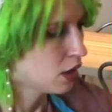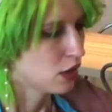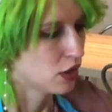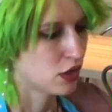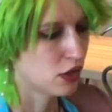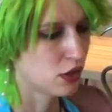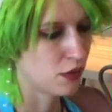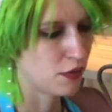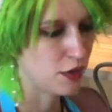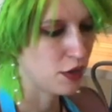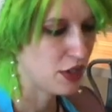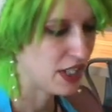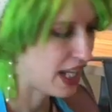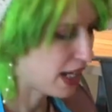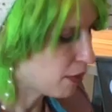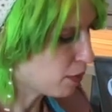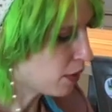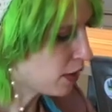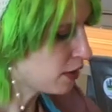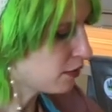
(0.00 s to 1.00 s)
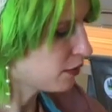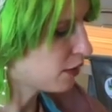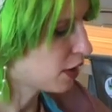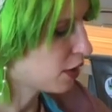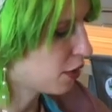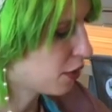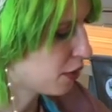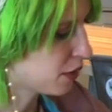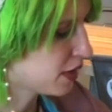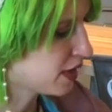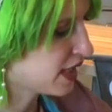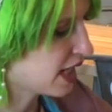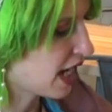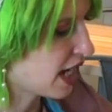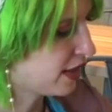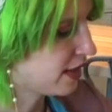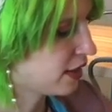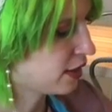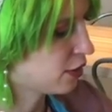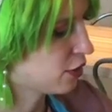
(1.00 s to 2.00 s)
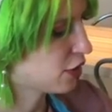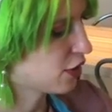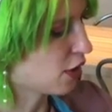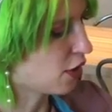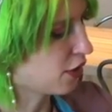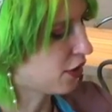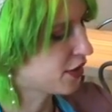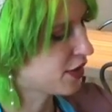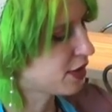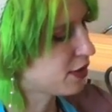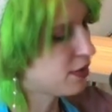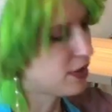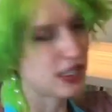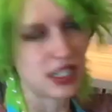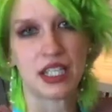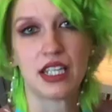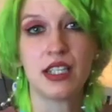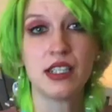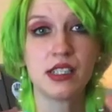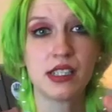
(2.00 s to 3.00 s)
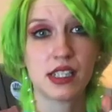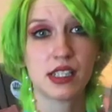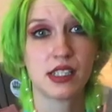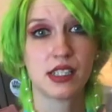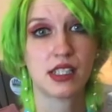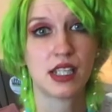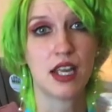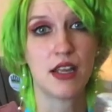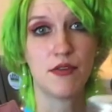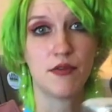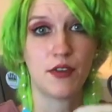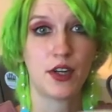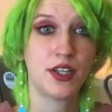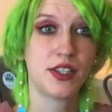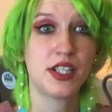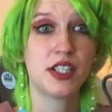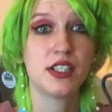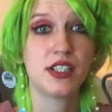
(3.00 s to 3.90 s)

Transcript: So if you get one of those, and then there's also these that say fondant